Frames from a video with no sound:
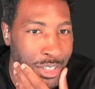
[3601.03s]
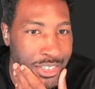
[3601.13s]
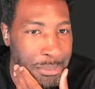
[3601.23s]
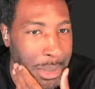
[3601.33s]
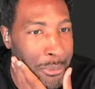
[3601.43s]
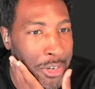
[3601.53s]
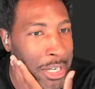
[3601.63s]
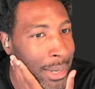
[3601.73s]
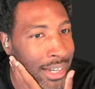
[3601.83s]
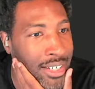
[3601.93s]
some type of way
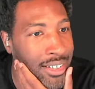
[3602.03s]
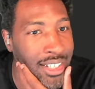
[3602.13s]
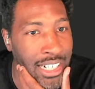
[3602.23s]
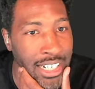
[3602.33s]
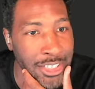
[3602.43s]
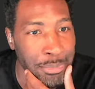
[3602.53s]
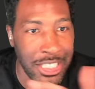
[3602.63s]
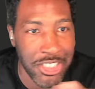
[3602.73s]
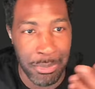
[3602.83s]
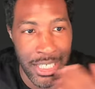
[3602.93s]
about it,
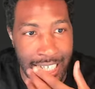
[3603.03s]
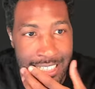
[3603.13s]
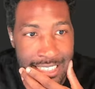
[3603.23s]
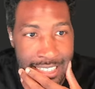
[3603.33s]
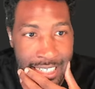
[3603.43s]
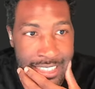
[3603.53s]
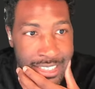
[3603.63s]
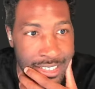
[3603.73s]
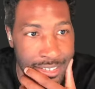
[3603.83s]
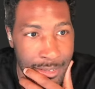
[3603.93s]
especially because it
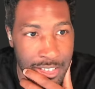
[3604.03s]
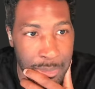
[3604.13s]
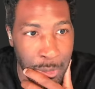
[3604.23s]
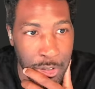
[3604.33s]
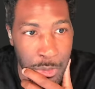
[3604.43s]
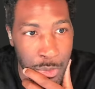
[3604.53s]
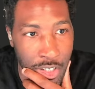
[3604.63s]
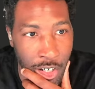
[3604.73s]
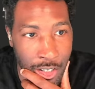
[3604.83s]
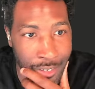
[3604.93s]
does just
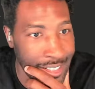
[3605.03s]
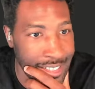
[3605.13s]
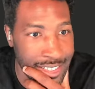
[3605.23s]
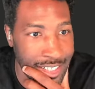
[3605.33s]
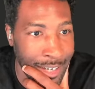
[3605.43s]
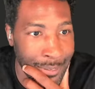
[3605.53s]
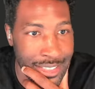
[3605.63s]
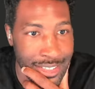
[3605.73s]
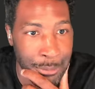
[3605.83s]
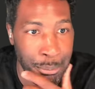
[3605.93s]
produce all of this,
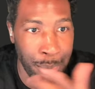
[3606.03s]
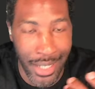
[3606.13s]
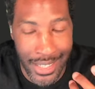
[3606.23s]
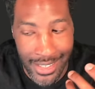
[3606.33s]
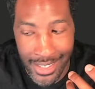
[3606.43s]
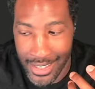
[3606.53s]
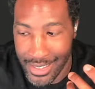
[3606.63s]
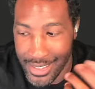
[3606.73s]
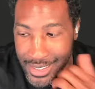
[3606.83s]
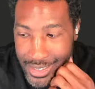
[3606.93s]
obviously. But
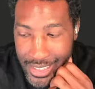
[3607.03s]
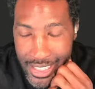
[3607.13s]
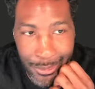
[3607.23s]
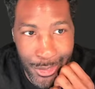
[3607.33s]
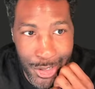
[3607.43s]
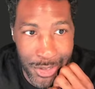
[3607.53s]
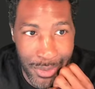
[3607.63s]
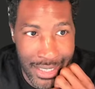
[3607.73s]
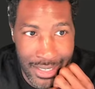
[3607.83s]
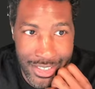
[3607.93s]
if you just
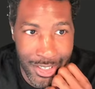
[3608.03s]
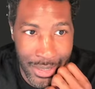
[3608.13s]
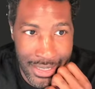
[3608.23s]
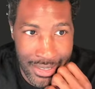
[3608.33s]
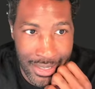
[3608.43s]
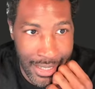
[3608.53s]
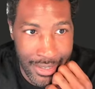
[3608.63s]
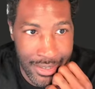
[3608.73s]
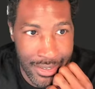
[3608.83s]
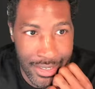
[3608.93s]
read it, it's so easy.
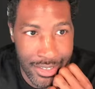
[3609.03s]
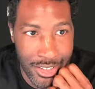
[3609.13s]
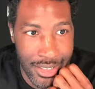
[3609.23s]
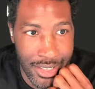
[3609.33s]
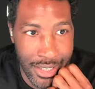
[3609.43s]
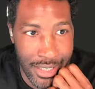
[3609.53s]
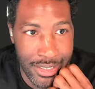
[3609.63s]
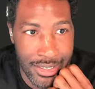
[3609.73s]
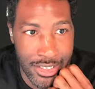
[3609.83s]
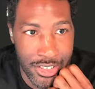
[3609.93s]
Like, you're telling
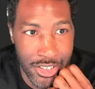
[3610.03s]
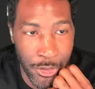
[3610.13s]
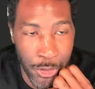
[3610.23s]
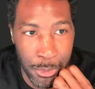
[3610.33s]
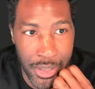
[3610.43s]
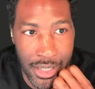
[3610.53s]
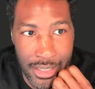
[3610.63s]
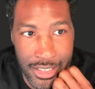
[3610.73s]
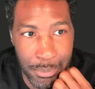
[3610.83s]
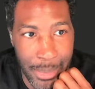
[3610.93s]
us this is a group,
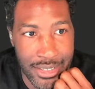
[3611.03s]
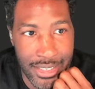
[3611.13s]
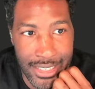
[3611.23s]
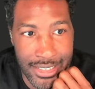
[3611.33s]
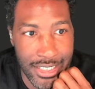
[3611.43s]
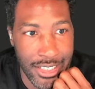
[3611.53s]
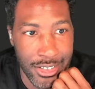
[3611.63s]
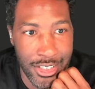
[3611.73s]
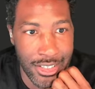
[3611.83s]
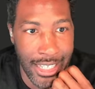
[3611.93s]
and this makes it easy
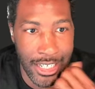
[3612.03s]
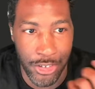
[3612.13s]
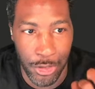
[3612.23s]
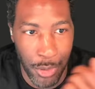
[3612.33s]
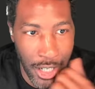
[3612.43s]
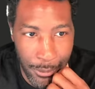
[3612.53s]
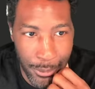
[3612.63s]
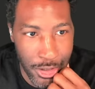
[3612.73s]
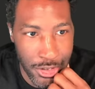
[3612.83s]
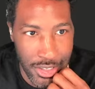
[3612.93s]
to like do
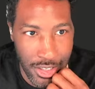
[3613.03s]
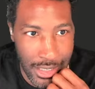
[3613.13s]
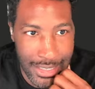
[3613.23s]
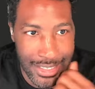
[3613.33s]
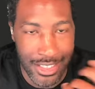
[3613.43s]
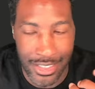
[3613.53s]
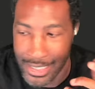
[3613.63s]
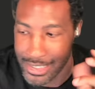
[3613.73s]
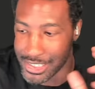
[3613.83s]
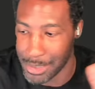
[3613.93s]
hovers and all that. It just
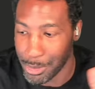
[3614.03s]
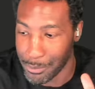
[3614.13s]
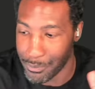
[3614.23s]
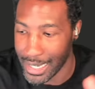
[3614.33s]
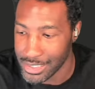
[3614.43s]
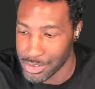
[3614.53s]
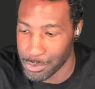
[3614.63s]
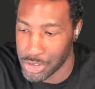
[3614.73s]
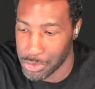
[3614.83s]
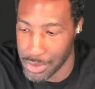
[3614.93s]
simplifies
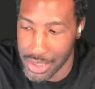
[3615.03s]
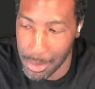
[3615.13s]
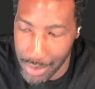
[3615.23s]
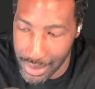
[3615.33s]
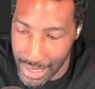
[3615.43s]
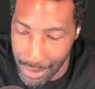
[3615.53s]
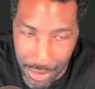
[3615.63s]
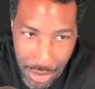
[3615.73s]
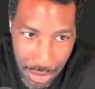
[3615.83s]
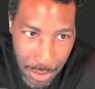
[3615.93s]
what you would typically have
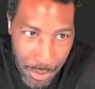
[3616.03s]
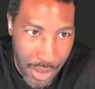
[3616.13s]
to do